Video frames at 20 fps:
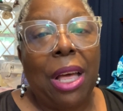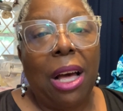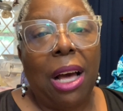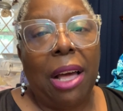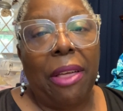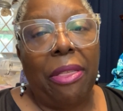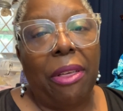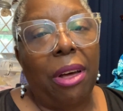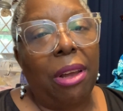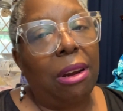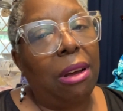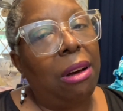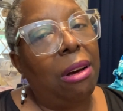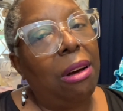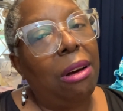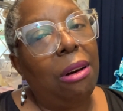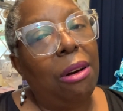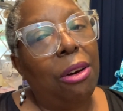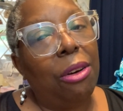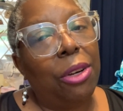I thought,
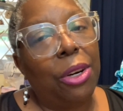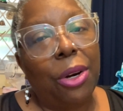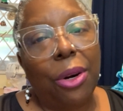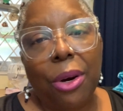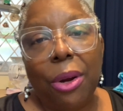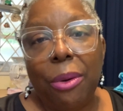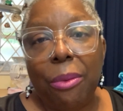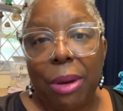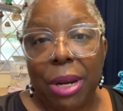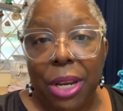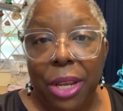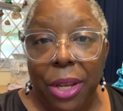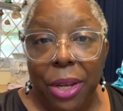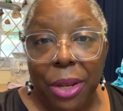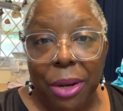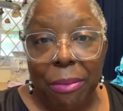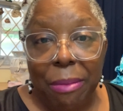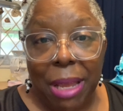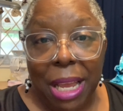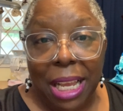oh girl, when are you
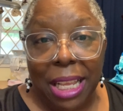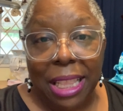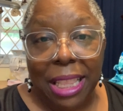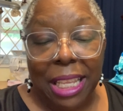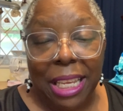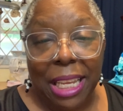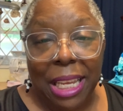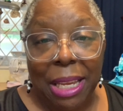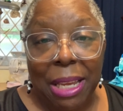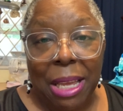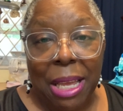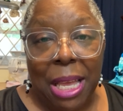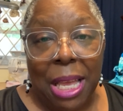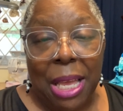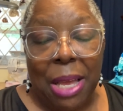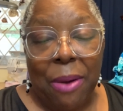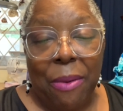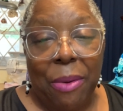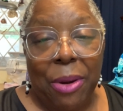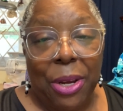gonna
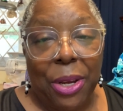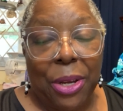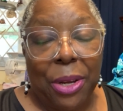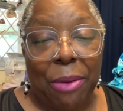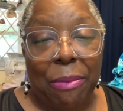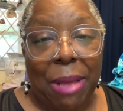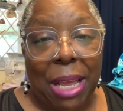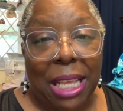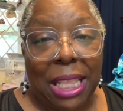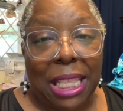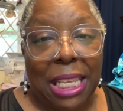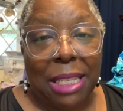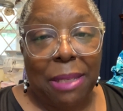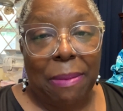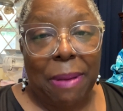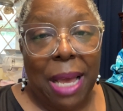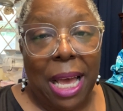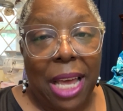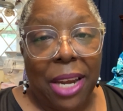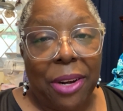make this
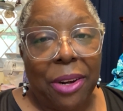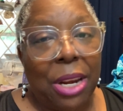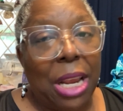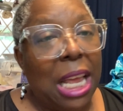pattern?